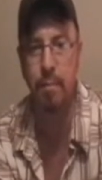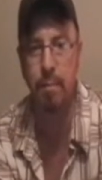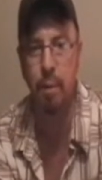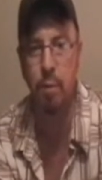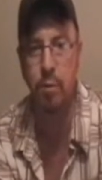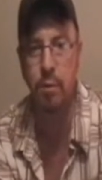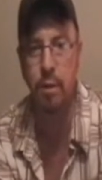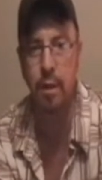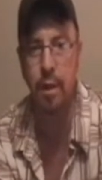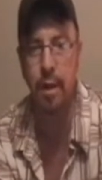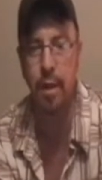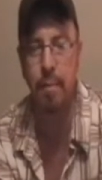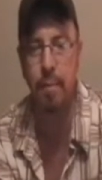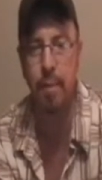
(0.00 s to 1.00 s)

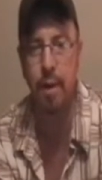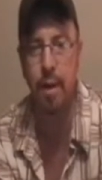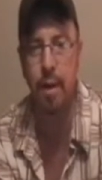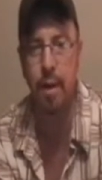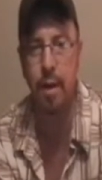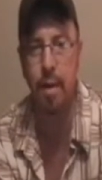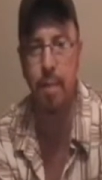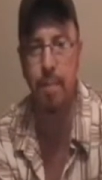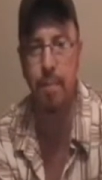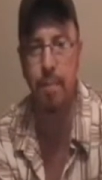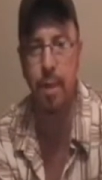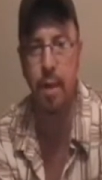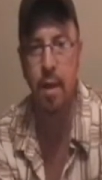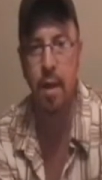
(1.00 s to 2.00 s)
mostly, but
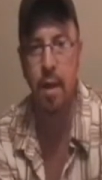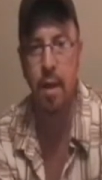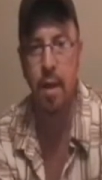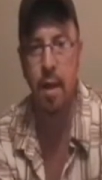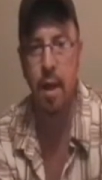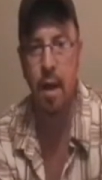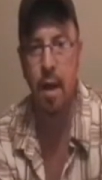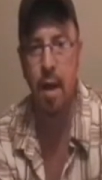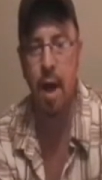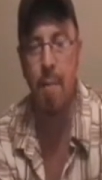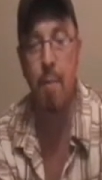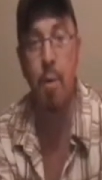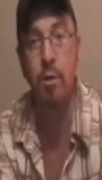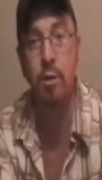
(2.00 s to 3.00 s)

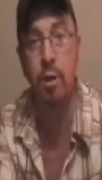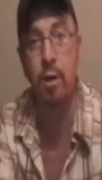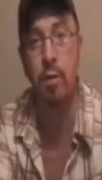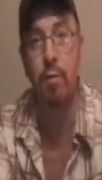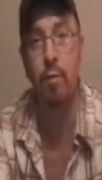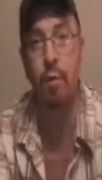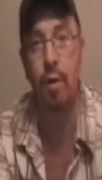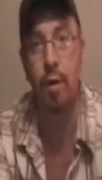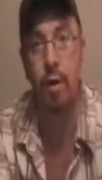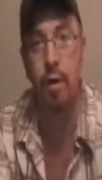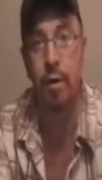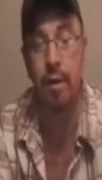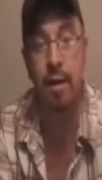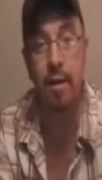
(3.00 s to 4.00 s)
I'm always looking
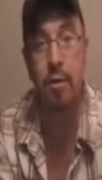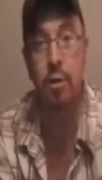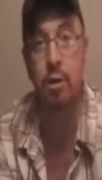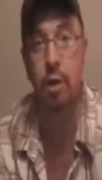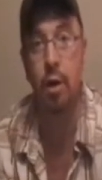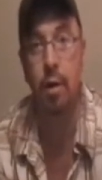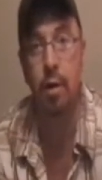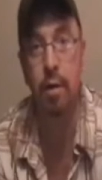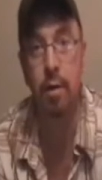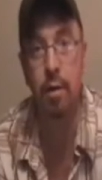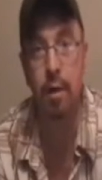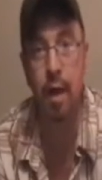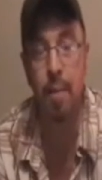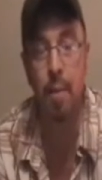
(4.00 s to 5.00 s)
for literature.
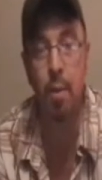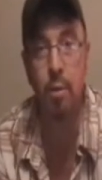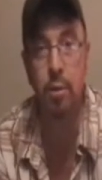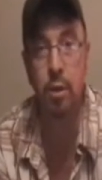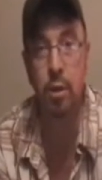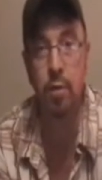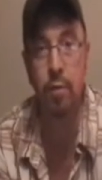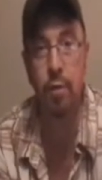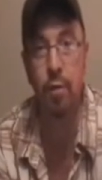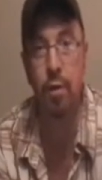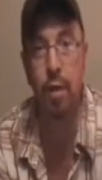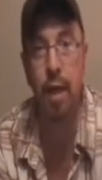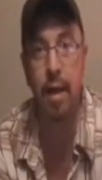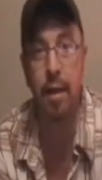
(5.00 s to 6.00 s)
I'm always looking
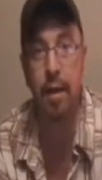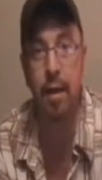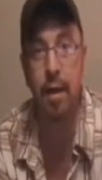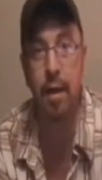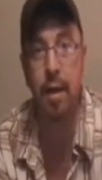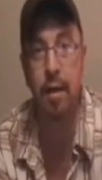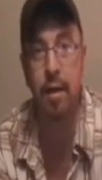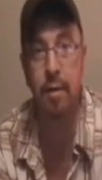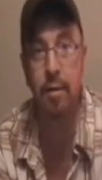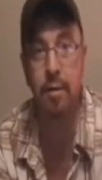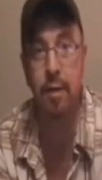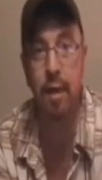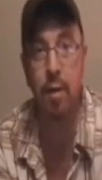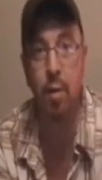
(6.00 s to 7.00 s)
for like
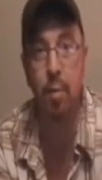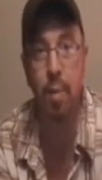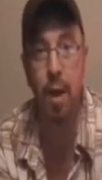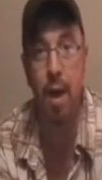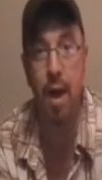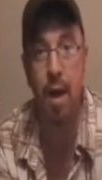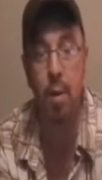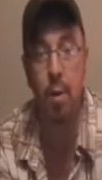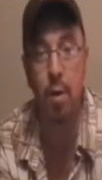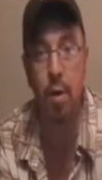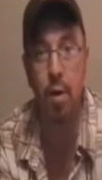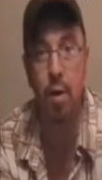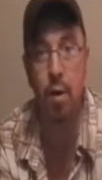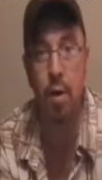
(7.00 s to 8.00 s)
Nintendo
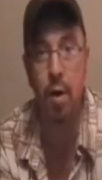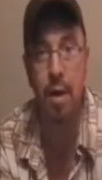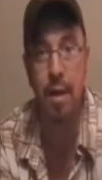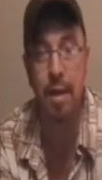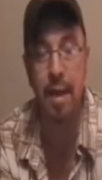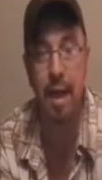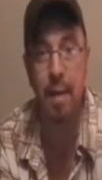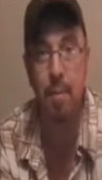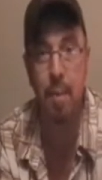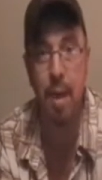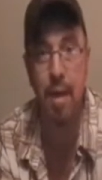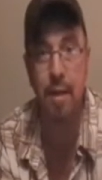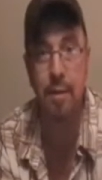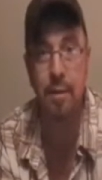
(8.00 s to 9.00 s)
Power or any game
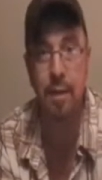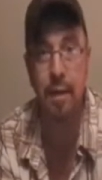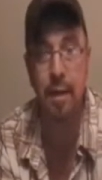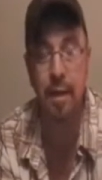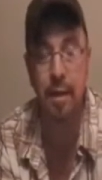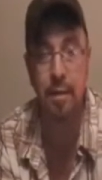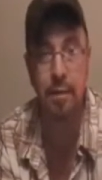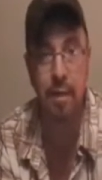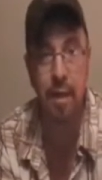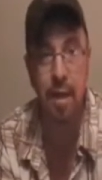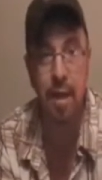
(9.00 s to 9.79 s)
magazines,